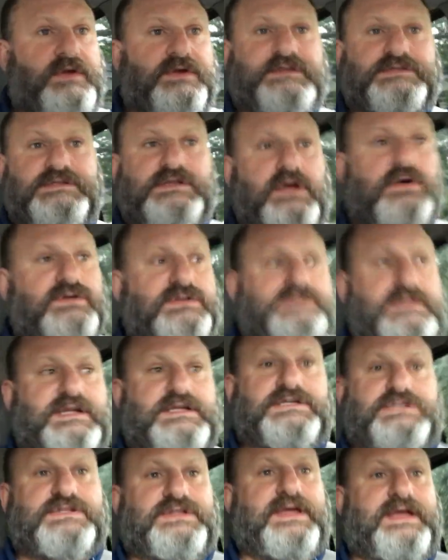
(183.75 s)
is no
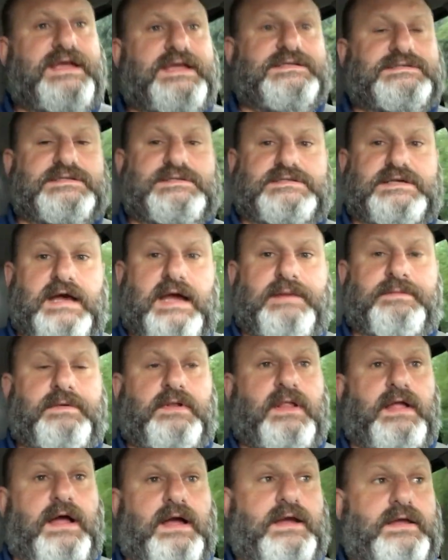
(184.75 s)
such thing as a time
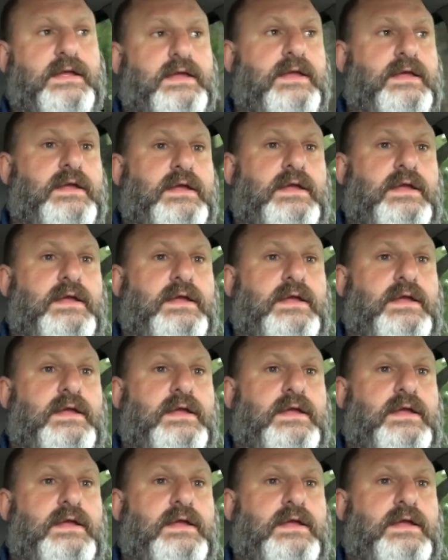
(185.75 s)
clock.